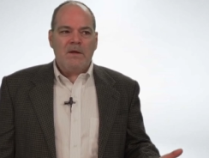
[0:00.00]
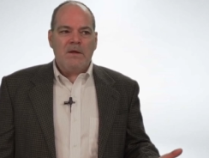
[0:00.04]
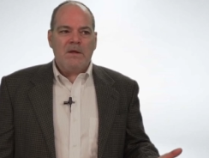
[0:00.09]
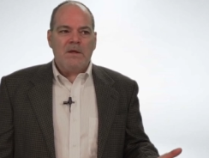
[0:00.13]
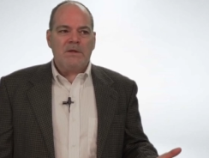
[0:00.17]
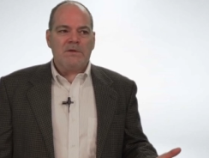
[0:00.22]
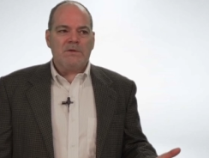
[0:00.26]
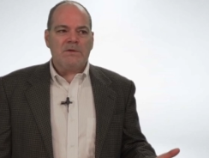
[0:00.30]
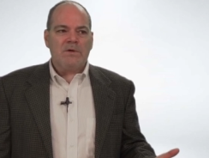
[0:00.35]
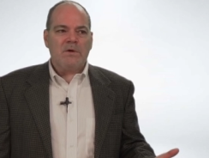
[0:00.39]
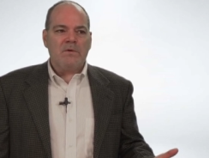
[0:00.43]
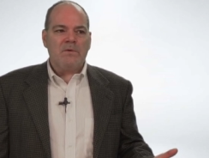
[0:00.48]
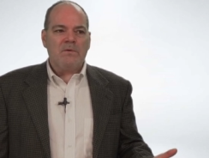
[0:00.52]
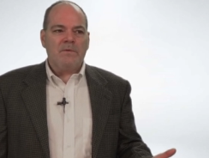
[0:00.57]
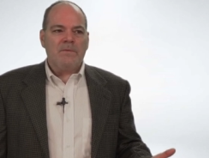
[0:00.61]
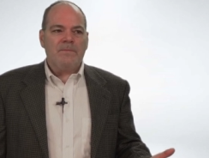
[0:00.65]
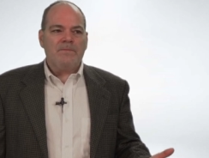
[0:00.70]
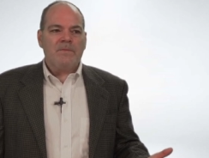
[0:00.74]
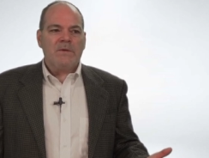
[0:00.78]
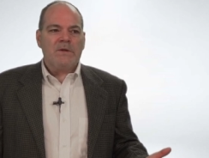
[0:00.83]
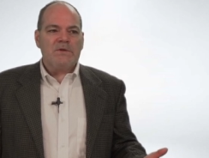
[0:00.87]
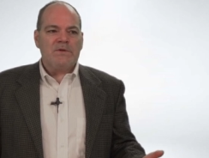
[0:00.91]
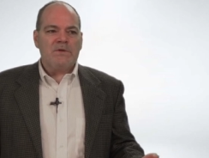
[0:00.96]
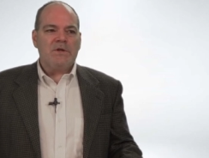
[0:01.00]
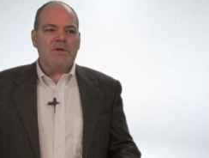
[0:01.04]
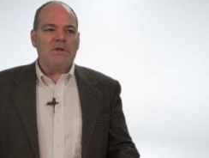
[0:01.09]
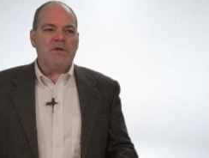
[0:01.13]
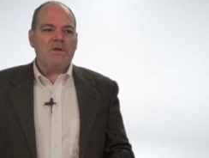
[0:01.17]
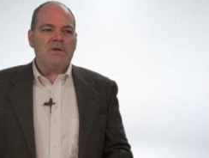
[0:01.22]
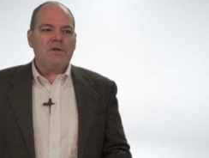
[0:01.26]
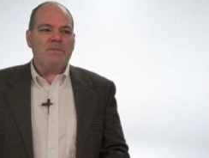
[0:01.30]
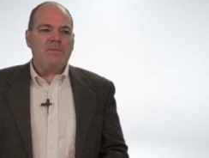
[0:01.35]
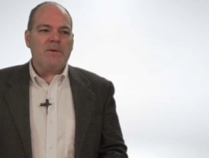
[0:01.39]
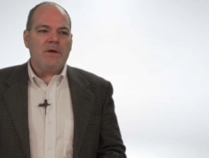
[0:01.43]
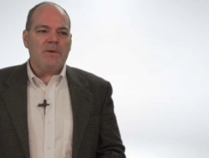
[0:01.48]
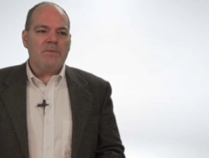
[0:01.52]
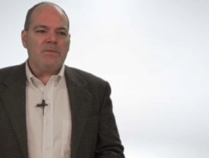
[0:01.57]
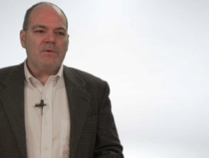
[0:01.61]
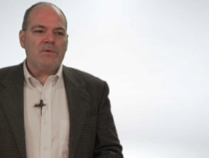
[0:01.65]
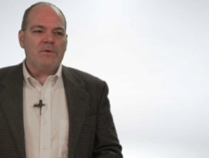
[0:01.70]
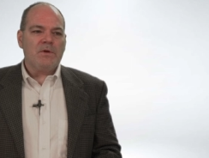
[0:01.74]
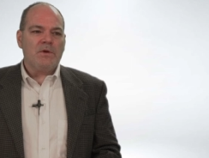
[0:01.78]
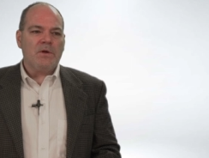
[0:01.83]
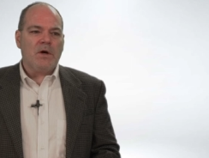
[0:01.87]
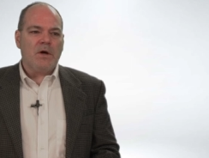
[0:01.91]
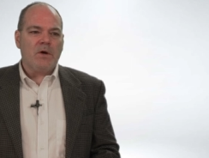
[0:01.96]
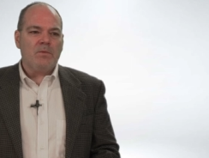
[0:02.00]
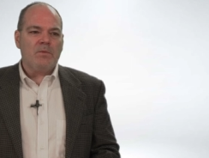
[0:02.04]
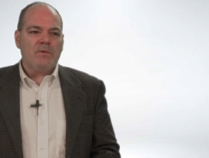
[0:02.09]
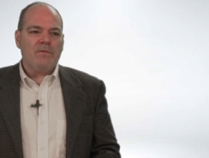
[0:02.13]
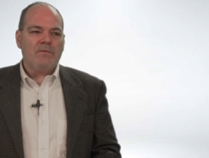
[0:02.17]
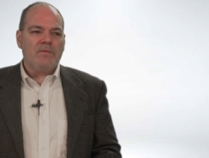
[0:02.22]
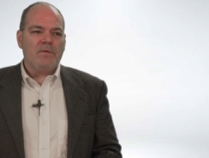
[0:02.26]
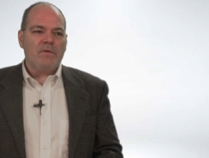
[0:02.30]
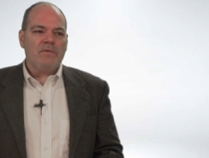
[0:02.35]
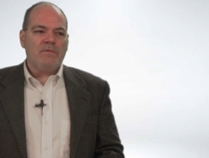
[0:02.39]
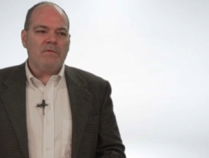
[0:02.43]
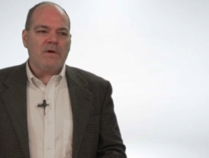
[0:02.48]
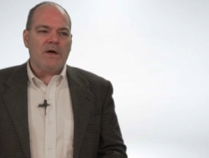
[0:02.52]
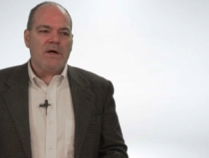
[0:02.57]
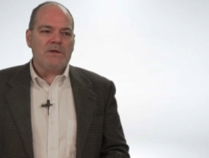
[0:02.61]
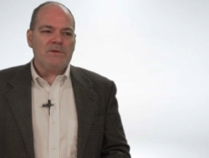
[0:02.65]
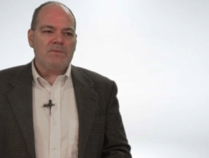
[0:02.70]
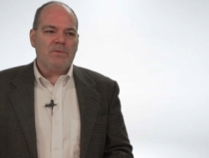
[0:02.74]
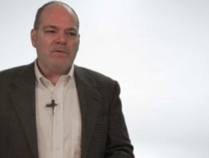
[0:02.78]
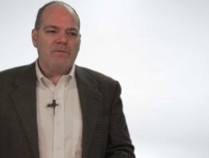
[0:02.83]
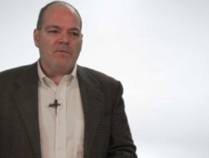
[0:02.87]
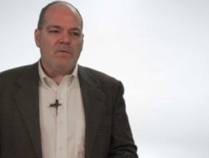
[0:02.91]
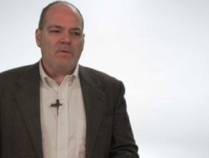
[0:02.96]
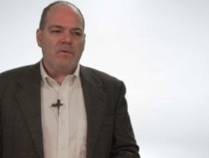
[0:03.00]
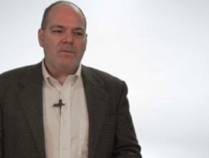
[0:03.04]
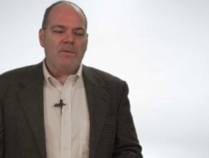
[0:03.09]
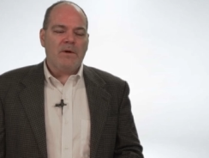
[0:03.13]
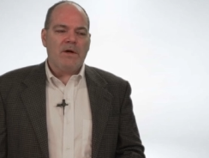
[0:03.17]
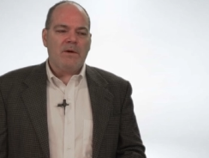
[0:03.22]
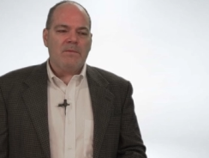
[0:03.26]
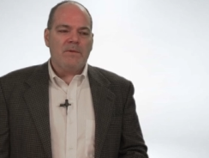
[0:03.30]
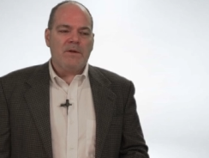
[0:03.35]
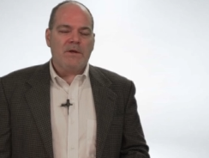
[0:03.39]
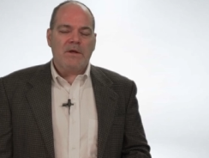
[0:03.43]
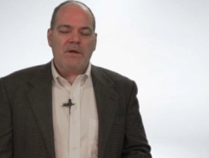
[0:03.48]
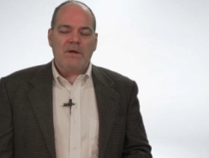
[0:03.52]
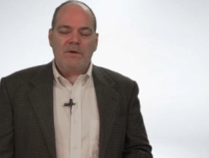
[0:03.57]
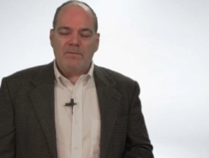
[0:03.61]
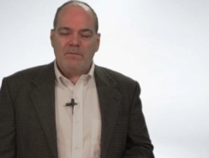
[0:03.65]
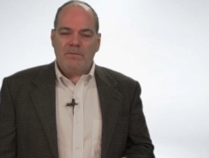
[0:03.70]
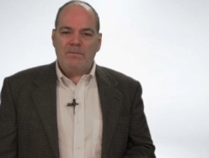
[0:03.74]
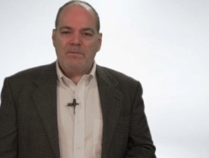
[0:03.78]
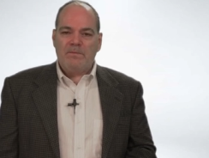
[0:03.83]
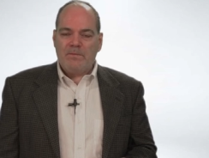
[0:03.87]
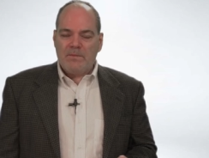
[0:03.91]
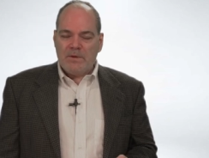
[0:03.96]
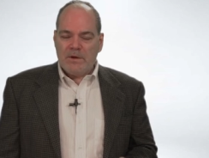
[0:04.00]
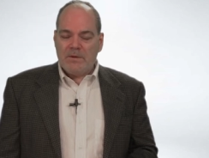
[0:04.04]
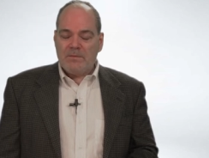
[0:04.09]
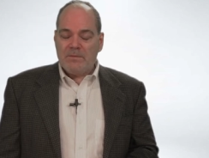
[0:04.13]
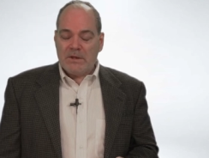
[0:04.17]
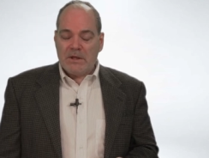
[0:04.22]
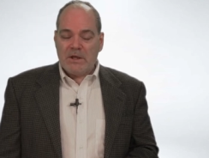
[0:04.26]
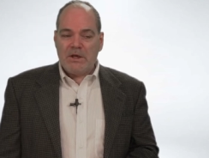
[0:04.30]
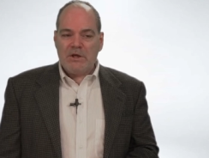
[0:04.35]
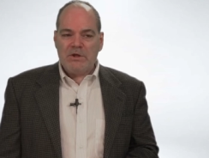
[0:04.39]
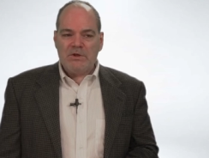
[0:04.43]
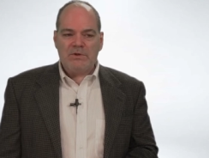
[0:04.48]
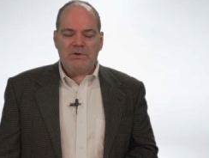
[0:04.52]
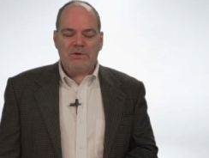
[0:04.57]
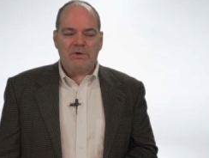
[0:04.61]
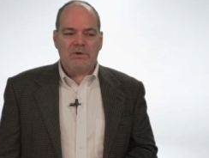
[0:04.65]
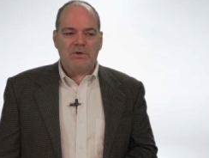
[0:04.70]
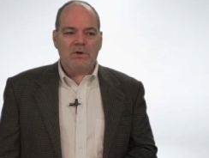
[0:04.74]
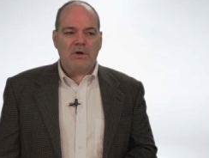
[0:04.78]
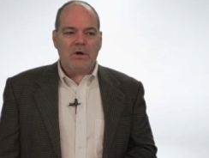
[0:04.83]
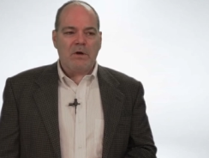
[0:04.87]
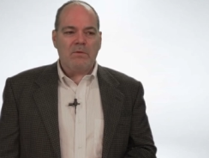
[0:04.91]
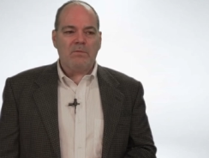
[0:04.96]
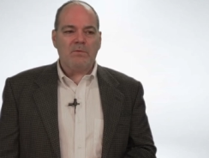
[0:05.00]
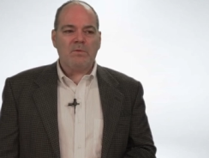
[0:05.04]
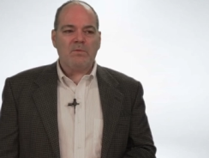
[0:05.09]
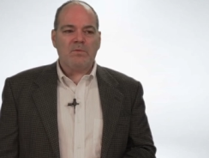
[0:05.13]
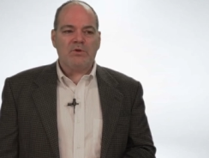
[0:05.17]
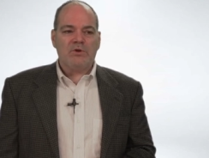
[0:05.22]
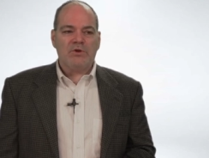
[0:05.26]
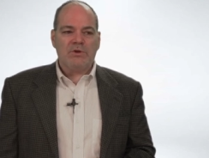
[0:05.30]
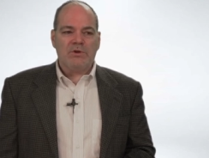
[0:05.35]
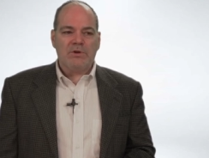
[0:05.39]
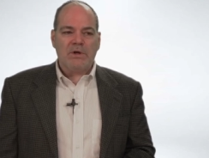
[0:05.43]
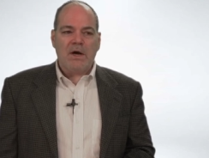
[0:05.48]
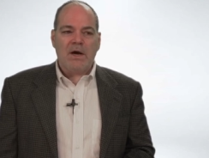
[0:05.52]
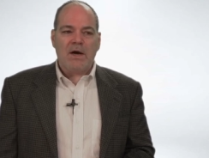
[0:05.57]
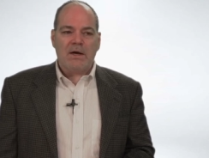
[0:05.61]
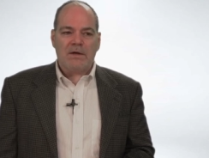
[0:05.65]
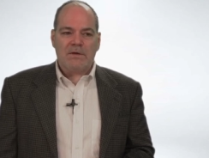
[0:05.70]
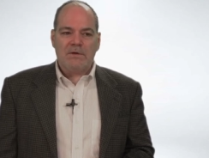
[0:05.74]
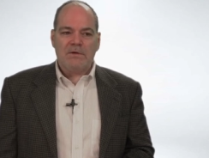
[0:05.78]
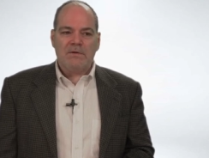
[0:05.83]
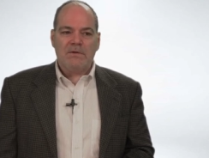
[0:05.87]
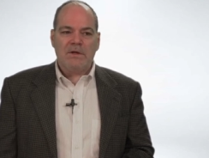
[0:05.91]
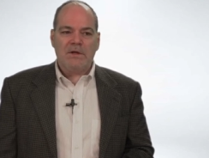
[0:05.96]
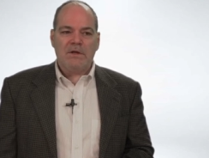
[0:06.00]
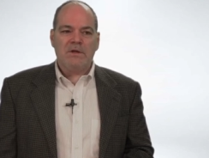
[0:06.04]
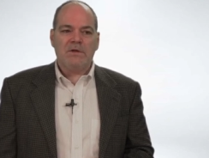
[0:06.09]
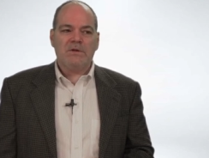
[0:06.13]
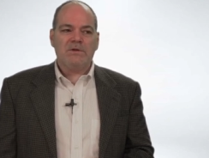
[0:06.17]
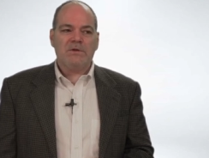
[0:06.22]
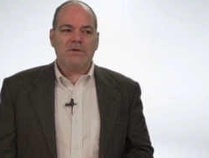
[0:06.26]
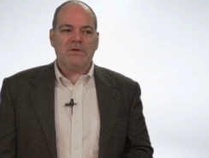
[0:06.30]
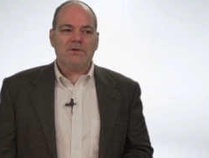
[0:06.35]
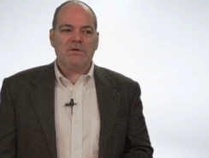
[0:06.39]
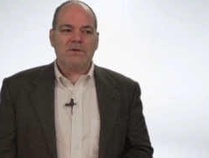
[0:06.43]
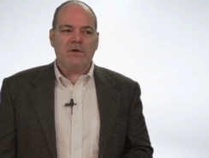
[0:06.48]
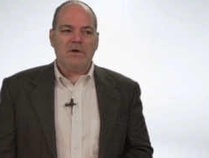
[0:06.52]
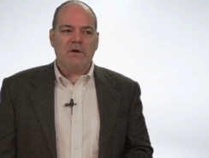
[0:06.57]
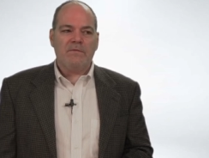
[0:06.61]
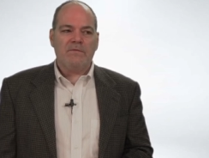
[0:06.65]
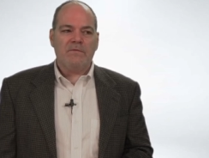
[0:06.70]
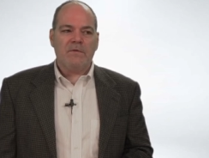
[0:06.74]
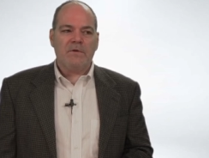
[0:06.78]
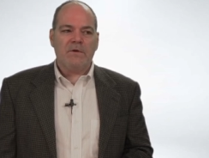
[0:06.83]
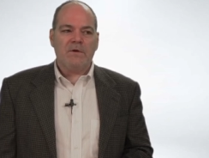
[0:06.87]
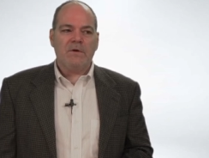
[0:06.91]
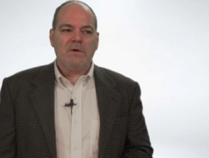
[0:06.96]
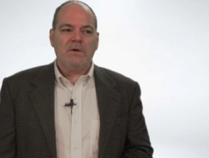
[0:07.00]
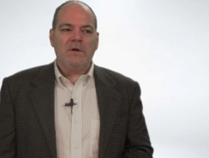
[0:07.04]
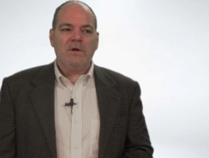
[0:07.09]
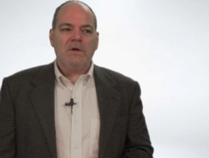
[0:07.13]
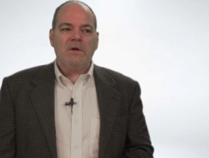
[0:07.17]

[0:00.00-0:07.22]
And so sending the paper to Darwin for advice before publica publication, Darwin was shocked that his discovery,